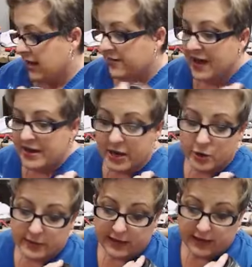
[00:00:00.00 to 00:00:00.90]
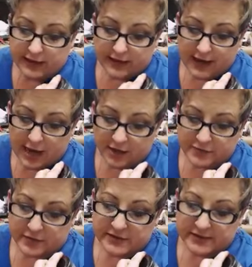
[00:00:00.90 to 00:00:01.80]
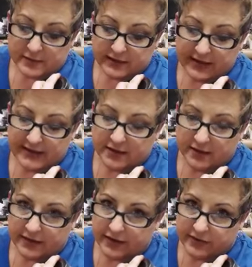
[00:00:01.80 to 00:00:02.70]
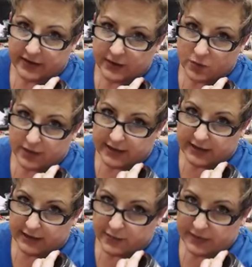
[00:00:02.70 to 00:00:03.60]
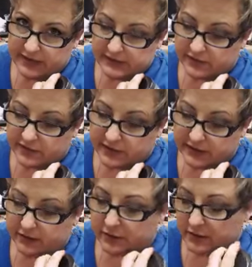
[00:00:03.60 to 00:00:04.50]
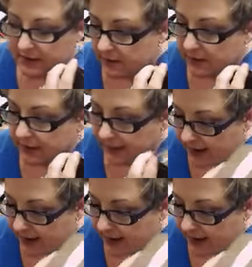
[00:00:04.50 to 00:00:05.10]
If I know me, I'll throw some glaze on there and then I won't like it and I'll paint over it or something like